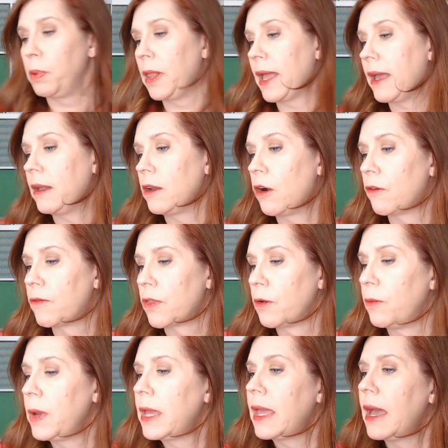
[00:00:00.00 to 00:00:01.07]
plan over the
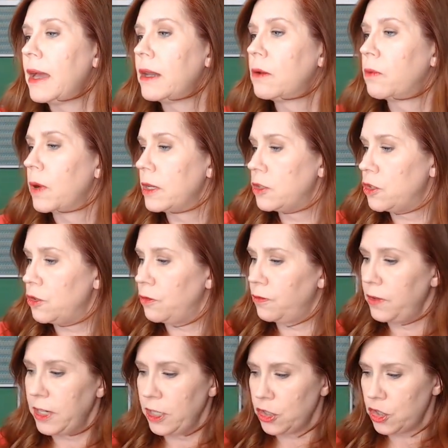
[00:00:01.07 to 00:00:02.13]
weekend was to
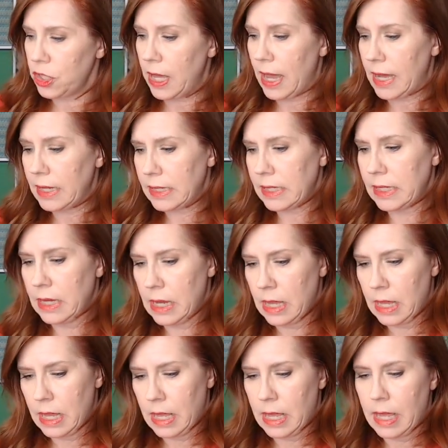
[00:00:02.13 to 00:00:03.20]
finish that.
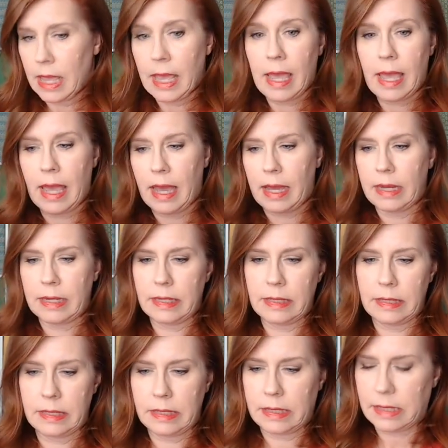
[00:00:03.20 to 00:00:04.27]

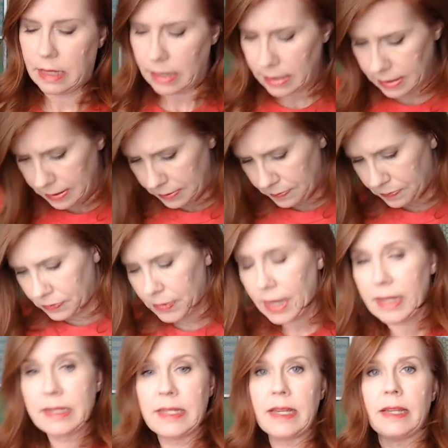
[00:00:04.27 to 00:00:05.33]
And um,
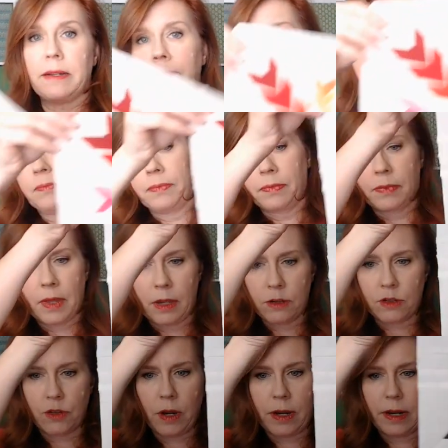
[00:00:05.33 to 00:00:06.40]
I did. I
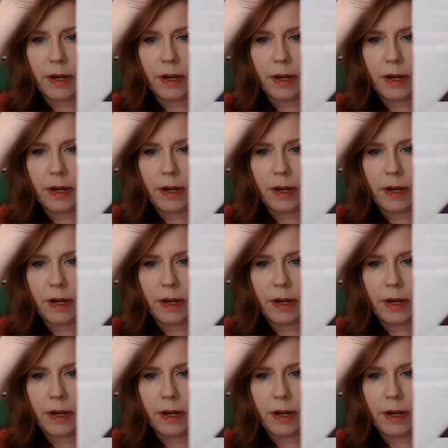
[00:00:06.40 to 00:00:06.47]
was trying